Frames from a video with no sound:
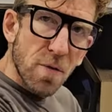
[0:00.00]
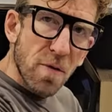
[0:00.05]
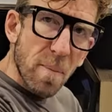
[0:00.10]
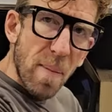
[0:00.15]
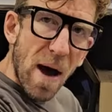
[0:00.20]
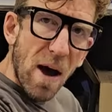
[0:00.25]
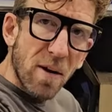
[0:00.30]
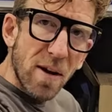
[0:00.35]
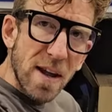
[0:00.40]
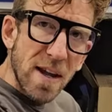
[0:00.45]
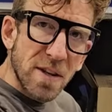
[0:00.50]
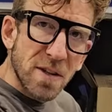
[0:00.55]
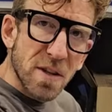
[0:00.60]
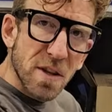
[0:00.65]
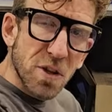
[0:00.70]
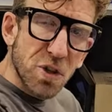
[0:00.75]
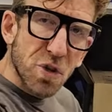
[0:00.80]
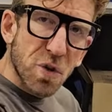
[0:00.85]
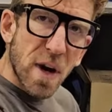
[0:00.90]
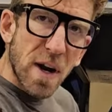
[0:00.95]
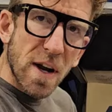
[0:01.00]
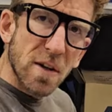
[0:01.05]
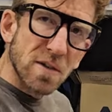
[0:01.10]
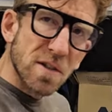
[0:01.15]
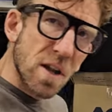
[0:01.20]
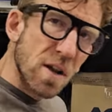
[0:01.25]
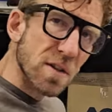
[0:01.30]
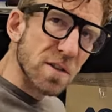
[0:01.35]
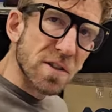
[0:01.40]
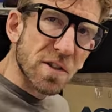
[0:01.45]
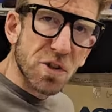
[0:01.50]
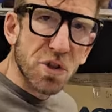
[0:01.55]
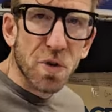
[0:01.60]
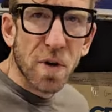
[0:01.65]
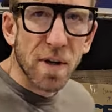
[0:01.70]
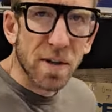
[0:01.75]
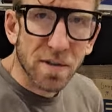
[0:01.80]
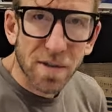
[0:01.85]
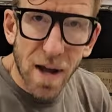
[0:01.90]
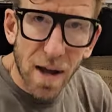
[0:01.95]
hoof about into the trail as long as the
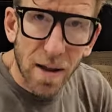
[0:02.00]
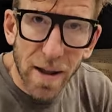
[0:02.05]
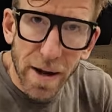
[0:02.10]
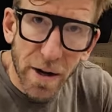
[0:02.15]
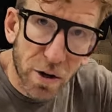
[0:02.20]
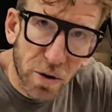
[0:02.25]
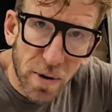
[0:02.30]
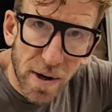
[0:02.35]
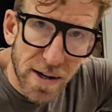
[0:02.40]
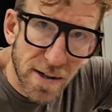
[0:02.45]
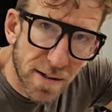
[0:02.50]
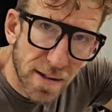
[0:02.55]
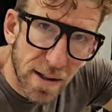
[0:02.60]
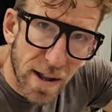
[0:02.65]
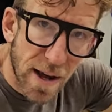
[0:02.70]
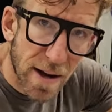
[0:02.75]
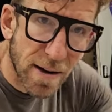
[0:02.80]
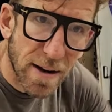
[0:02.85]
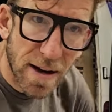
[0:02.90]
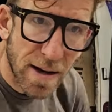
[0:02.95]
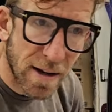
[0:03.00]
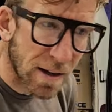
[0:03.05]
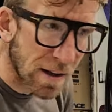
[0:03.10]
trail's not like crazy, like